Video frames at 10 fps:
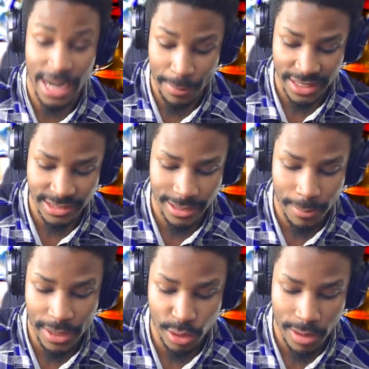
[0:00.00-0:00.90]
I messed that up,
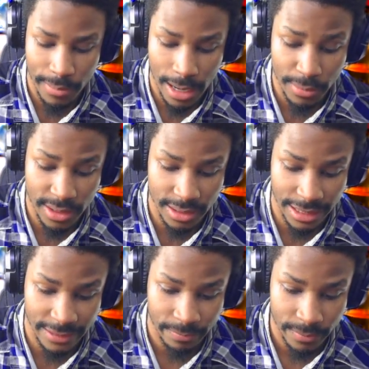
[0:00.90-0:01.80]
by the way, but I'm gonna,
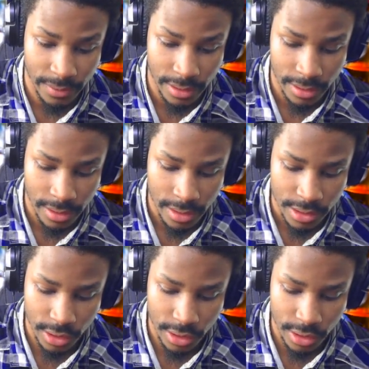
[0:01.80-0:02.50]
like, it's